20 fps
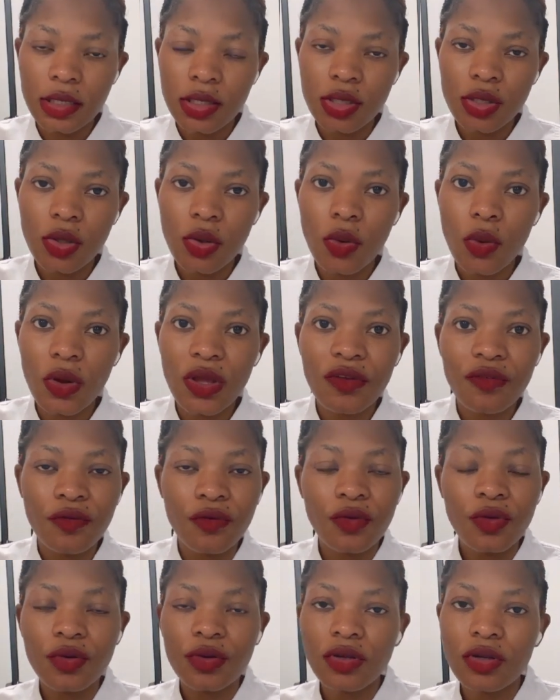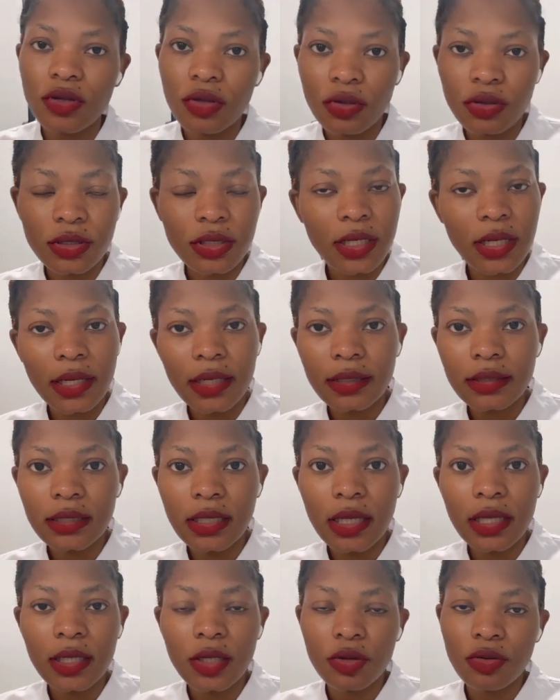So if you download the
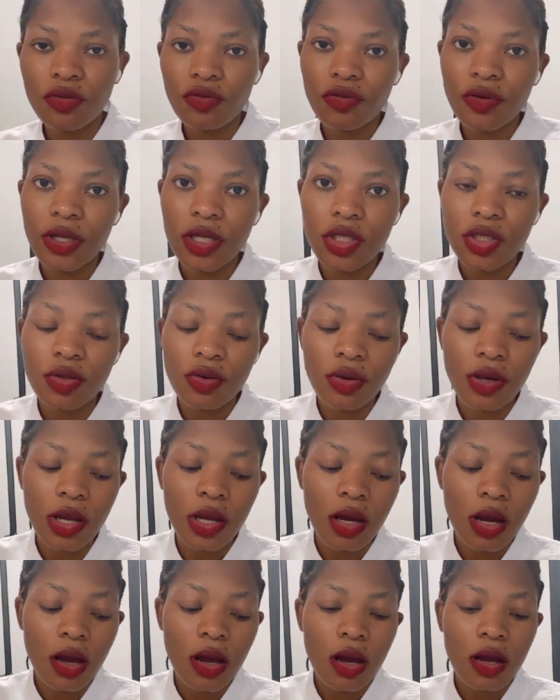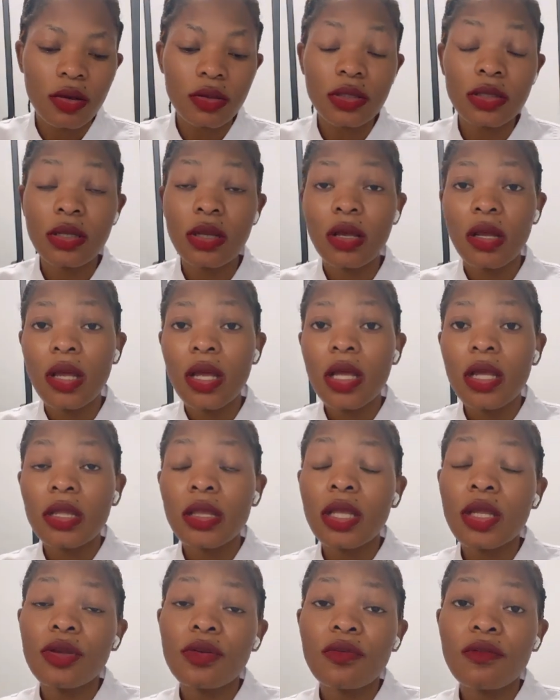LinkedIn, you create your account,
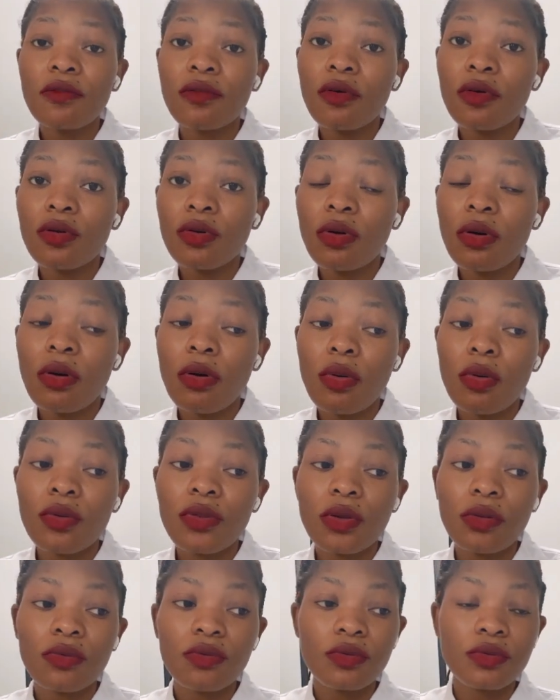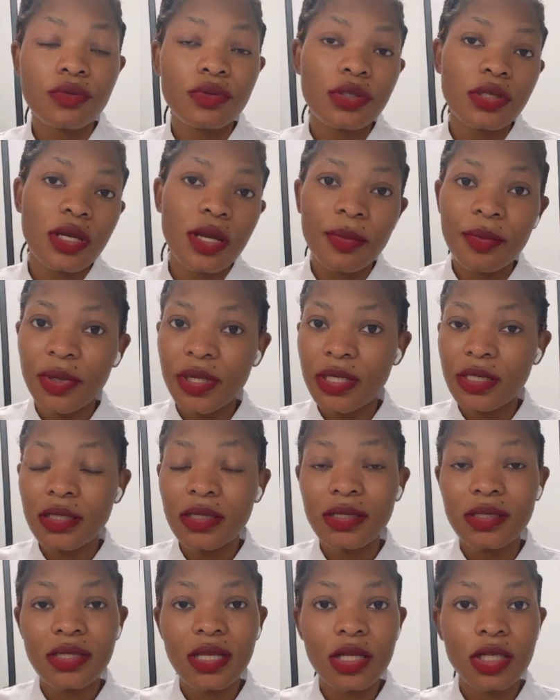then you follow all the cruise
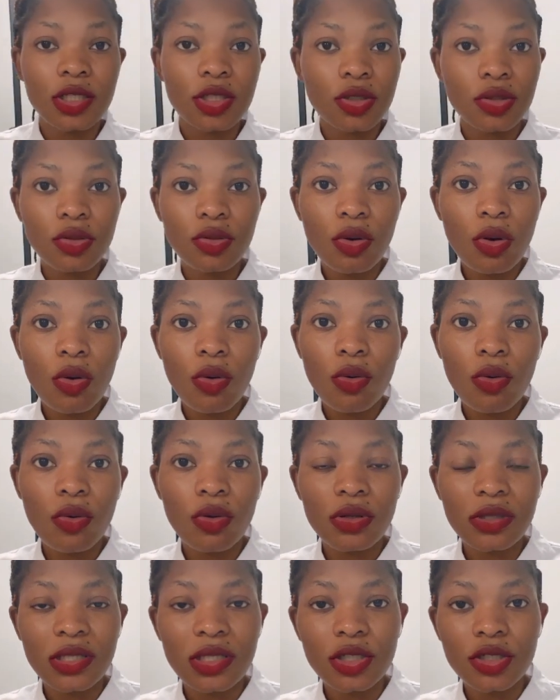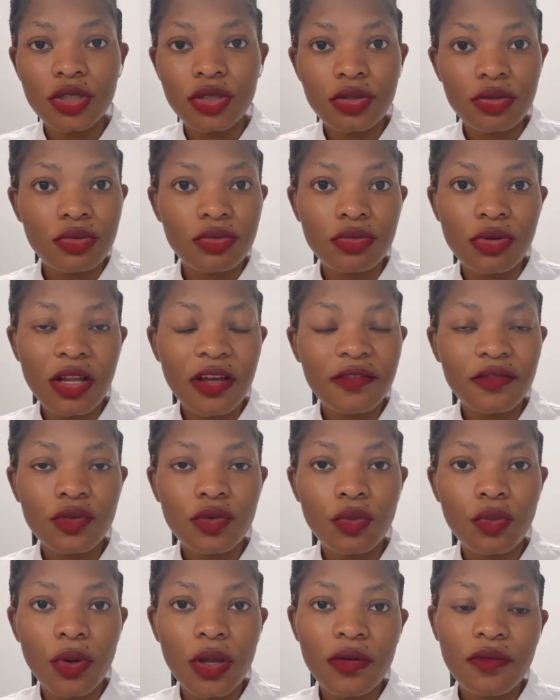companies that you know or that you love
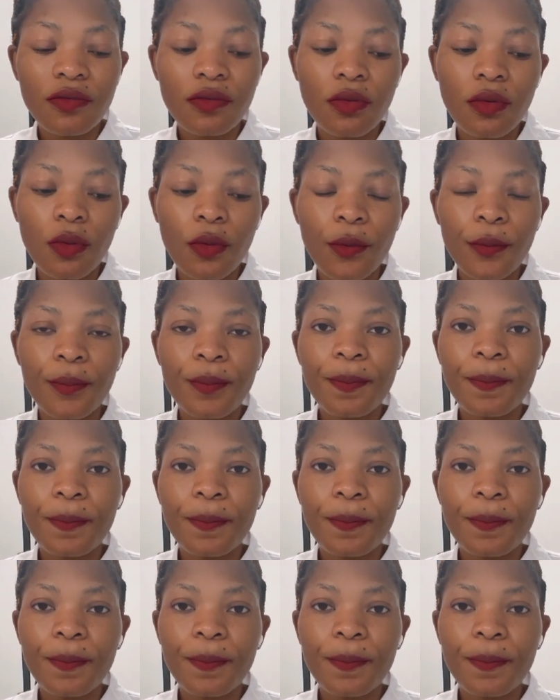to work for.